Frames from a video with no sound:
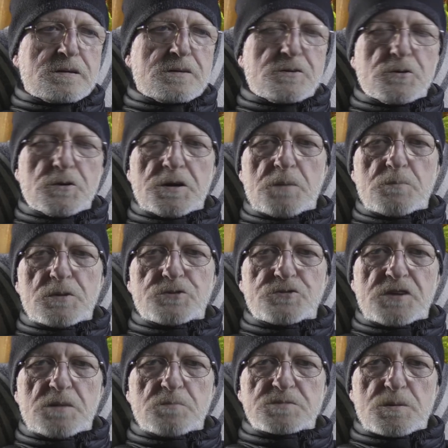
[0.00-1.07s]
Only in my
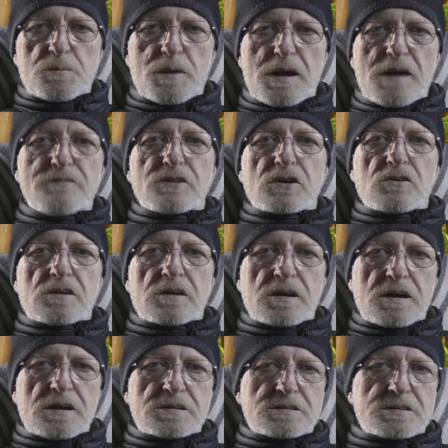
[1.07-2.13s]
dreams am I ever going to
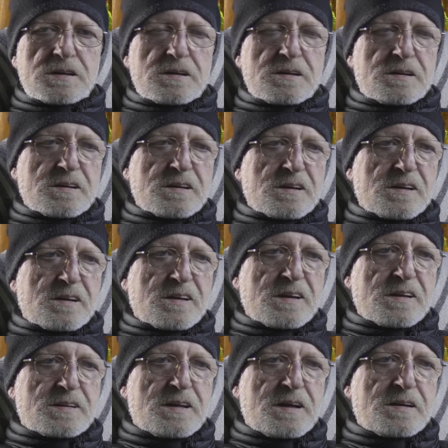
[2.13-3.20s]

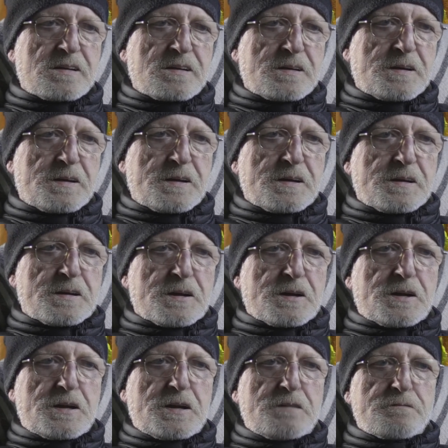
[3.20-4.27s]
get that,
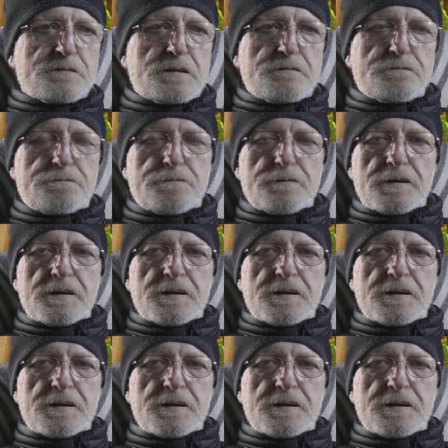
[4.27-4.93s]
and even if